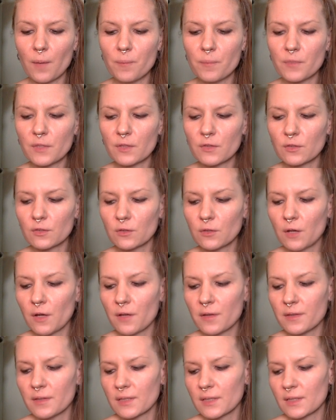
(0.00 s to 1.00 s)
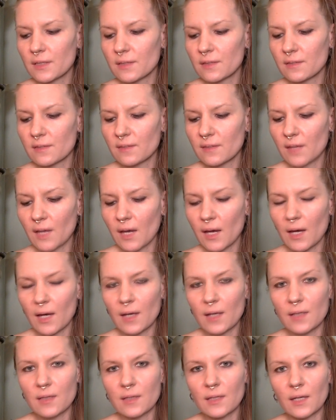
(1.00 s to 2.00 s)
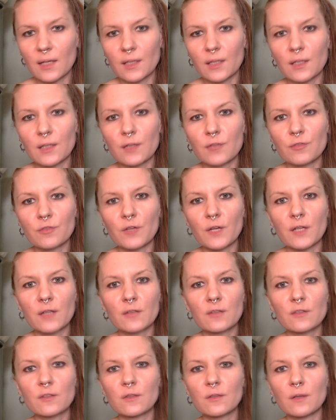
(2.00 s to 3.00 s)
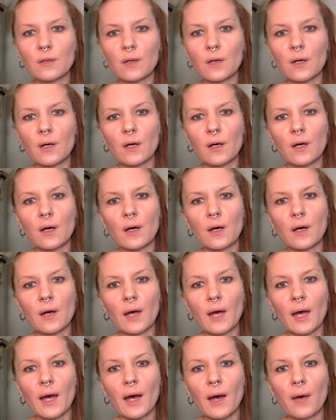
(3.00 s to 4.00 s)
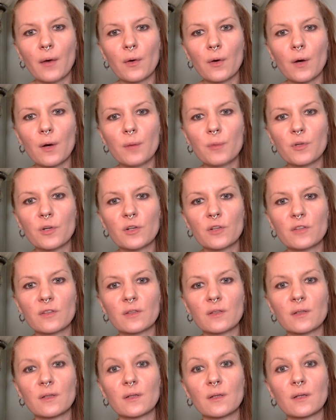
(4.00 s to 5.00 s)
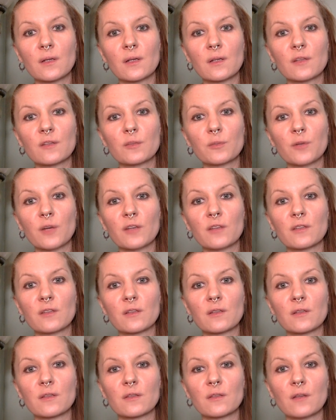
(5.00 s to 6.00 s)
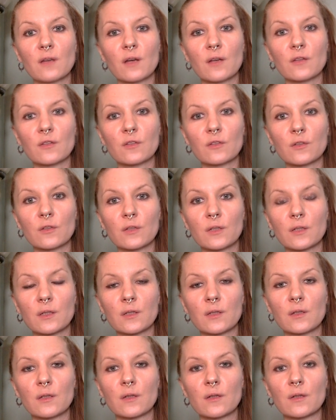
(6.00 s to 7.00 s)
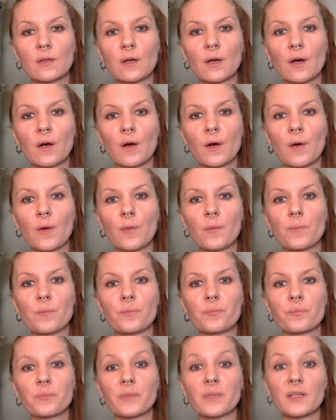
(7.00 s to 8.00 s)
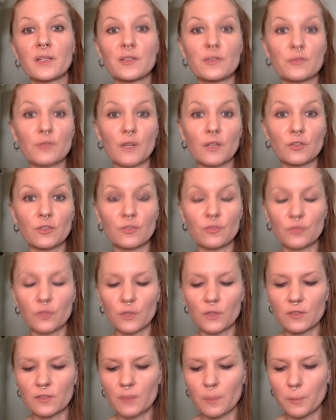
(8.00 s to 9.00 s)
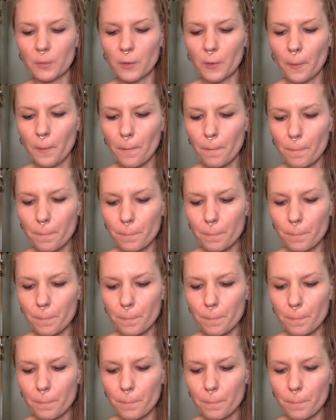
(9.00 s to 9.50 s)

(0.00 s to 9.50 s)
These are all things that can affect how a person expresses a certain infection, for example.